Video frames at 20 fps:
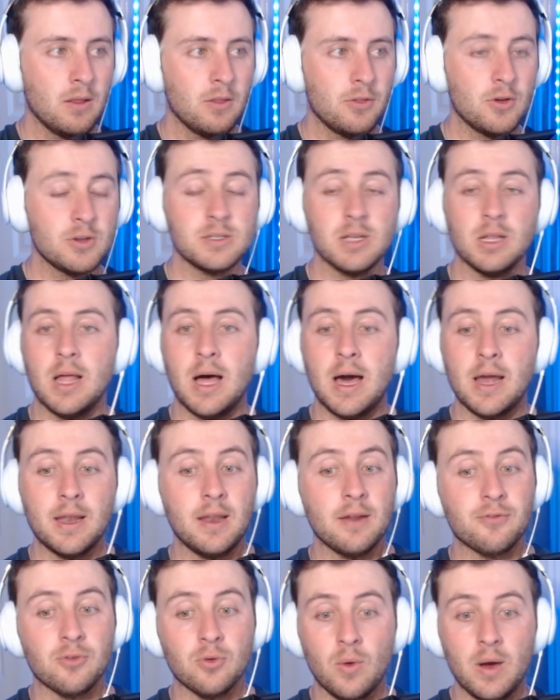there's a lot of
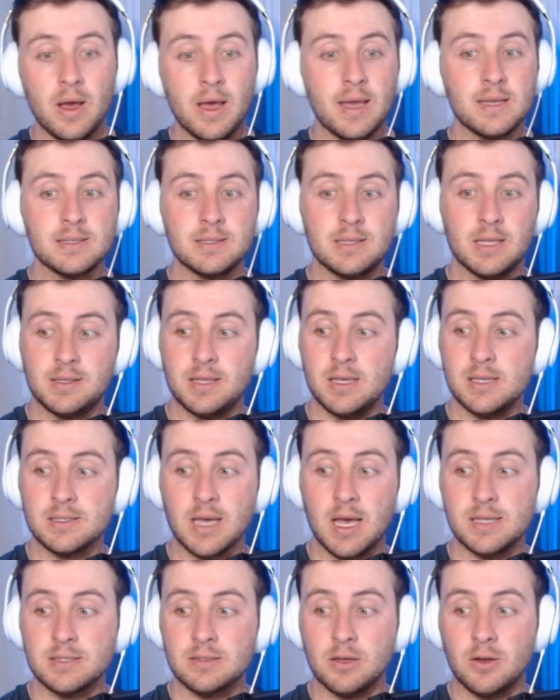different ways that these
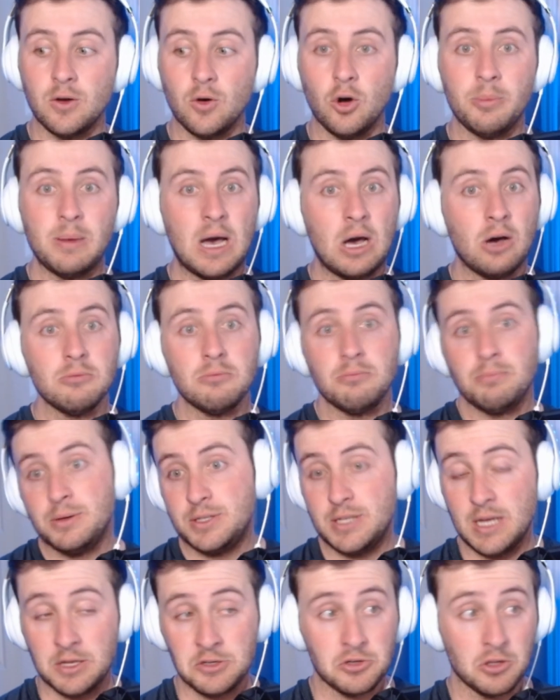guys could go about
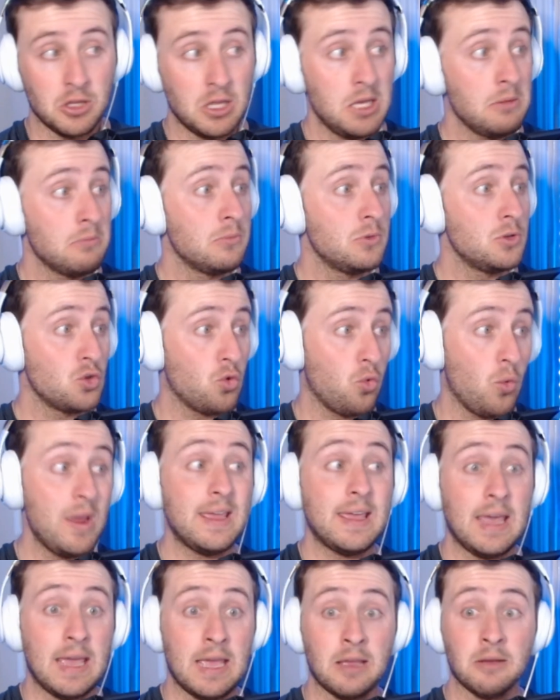potentially
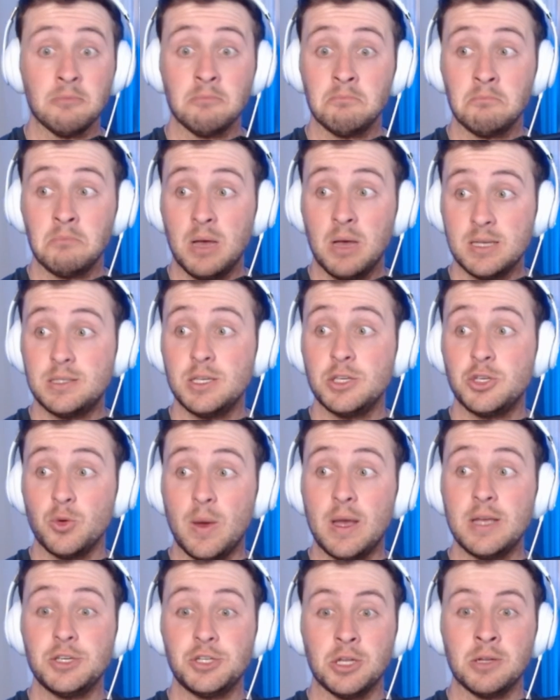tweaking a
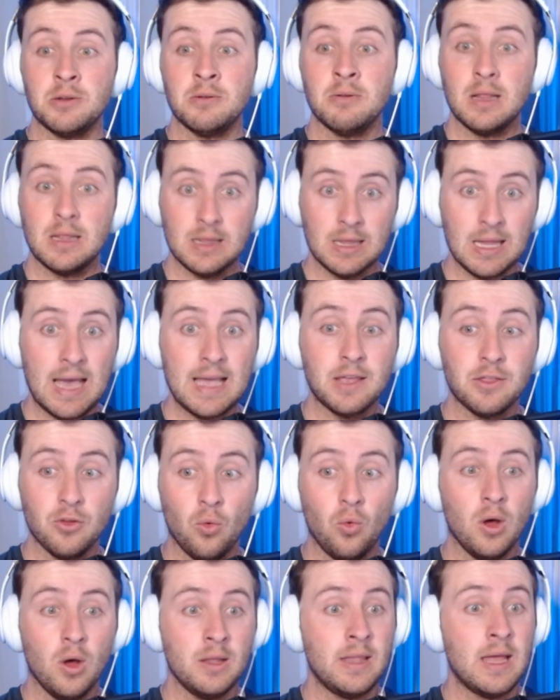situation like the
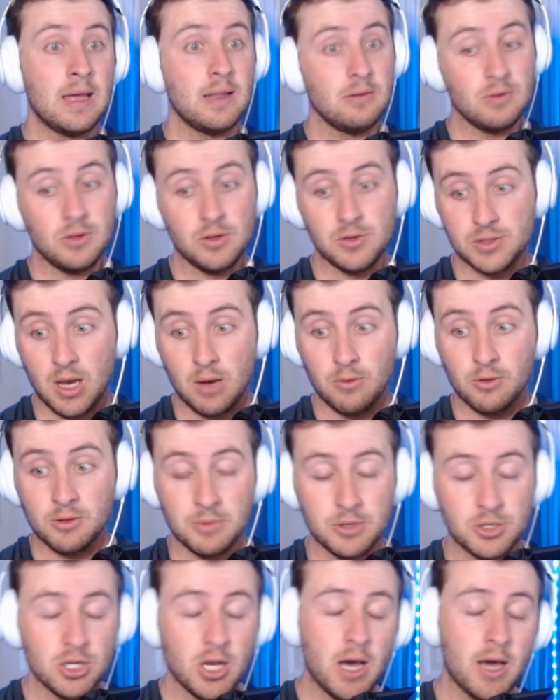one that you saw with
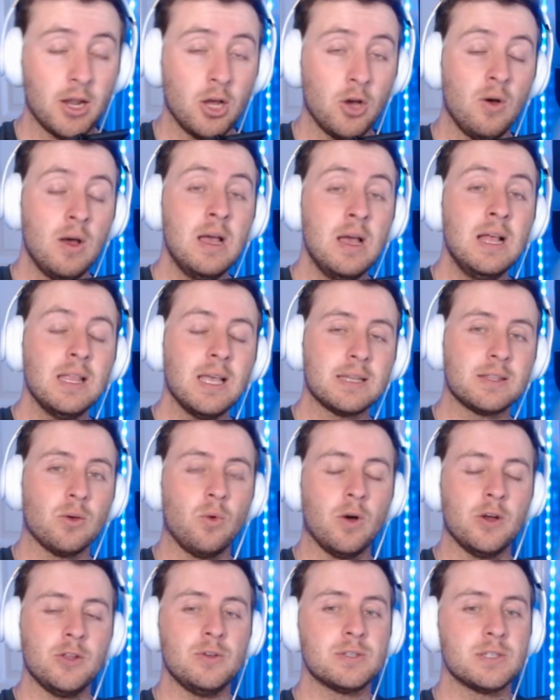Machado, like the
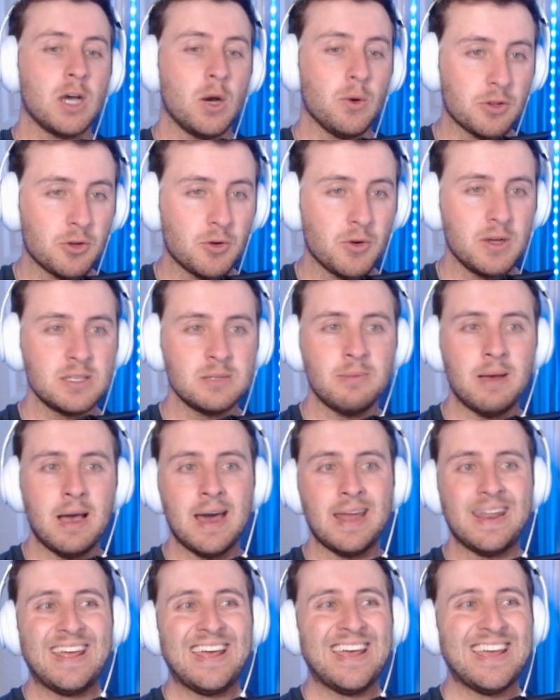one you saw with Chris
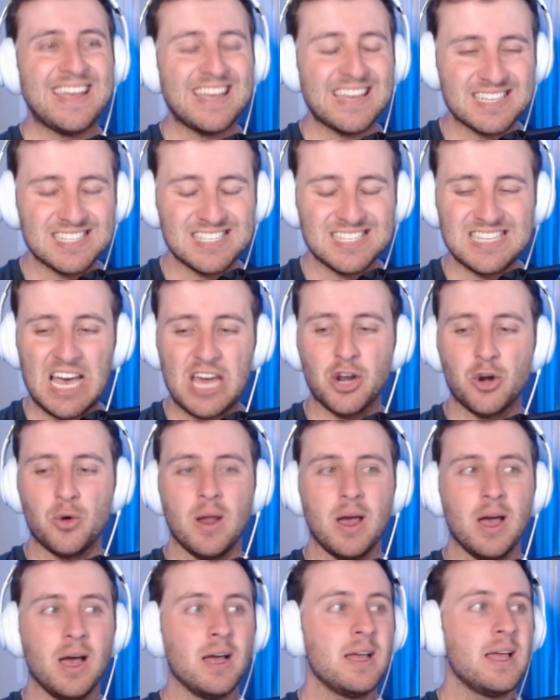Crismatt,
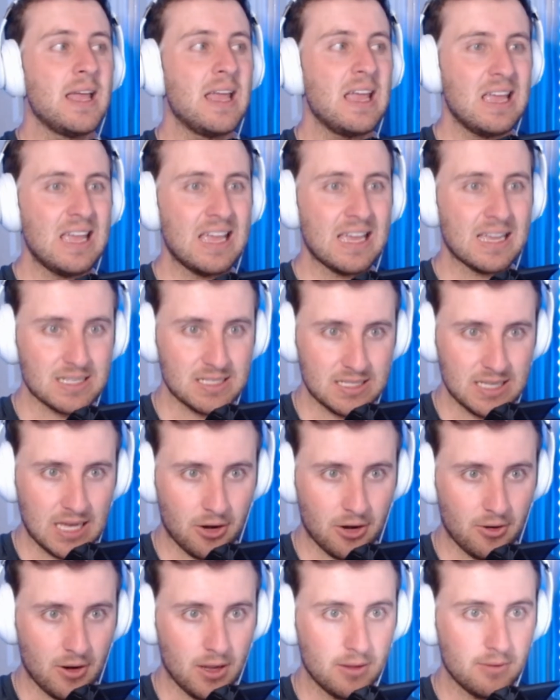etc.,
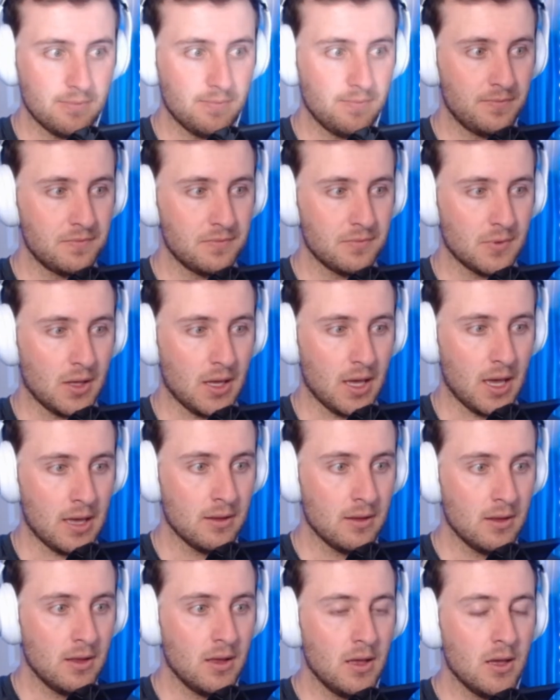etc. Okay,
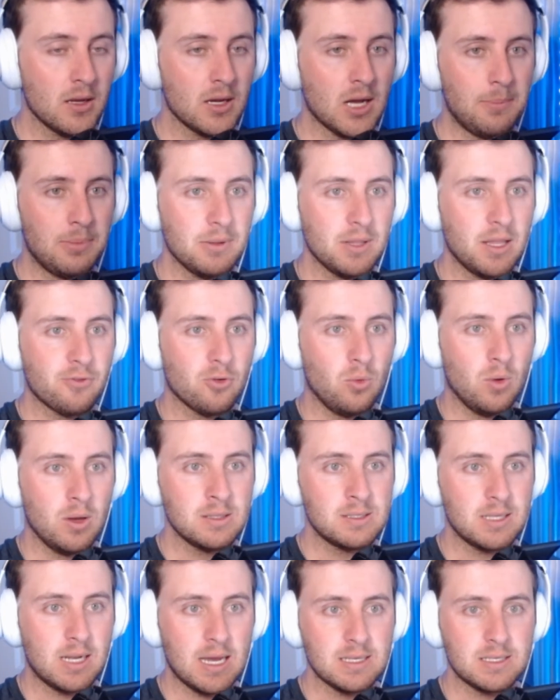a couple different
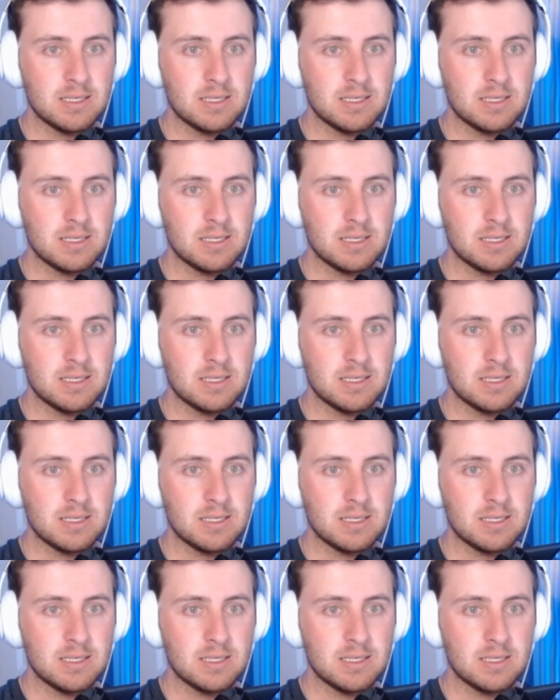ones that I